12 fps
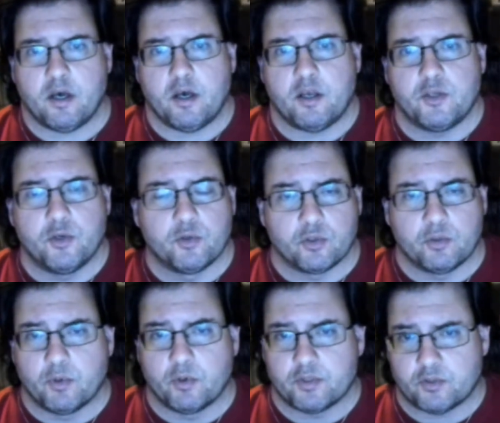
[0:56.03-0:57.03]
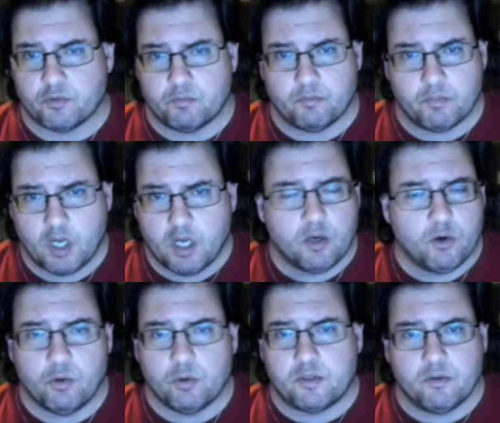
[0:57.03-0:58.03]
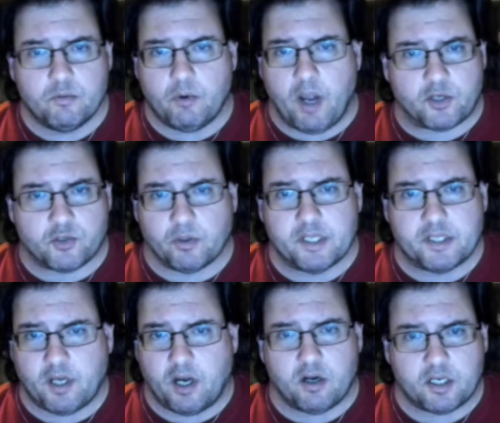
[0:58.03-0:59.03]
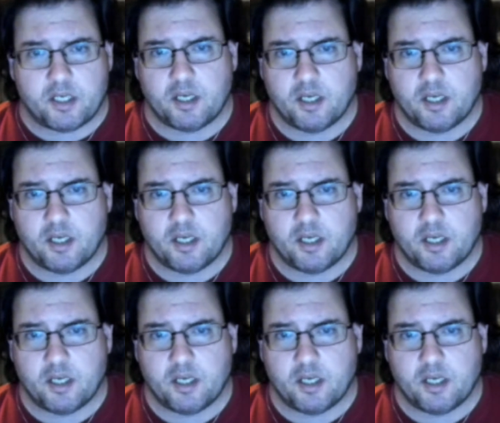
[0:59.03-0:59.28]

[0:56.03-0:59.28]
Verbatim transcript: YouTubers who, who, who actually talk